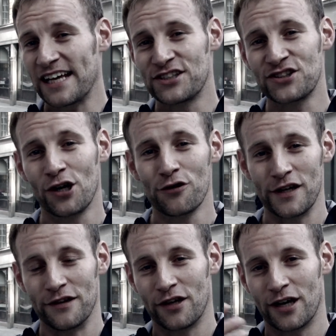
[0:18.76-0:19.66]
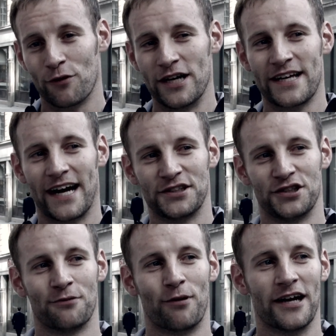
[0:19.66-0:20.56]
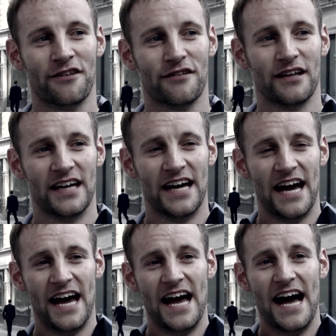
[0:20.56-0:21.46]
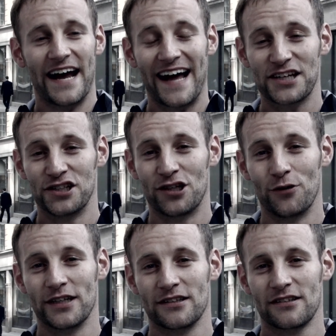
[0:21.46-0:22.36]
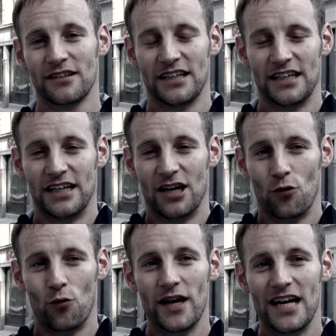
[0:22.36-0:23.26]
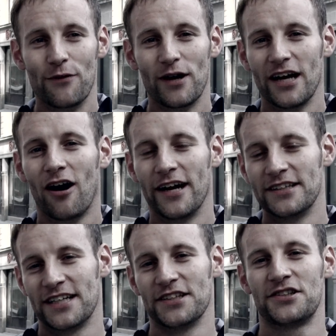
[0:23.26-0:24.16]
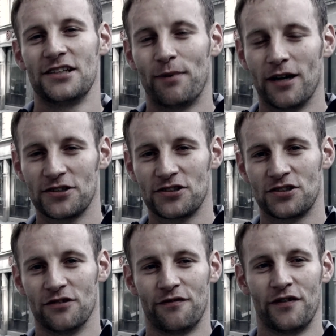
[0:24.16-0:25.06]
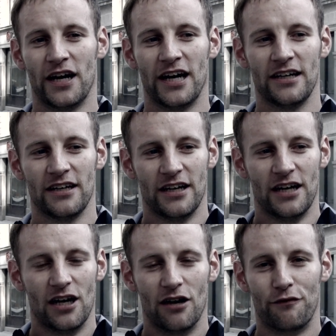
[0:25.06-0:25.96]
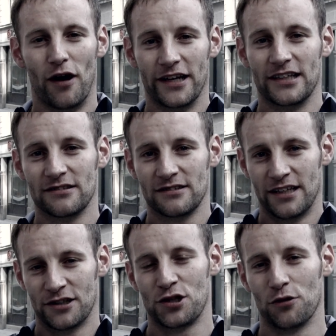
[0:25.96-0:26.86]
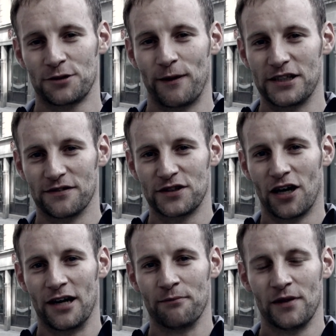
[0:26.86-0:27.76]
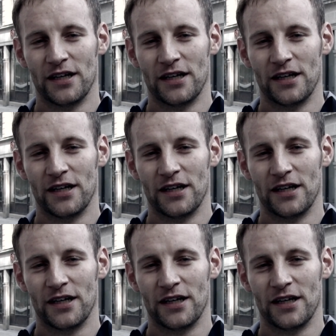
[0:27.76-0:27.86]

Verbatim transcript: is so thin that it really catches your breath, and actually doing really, really high intensity bursts of, uh, of running in a short space of time.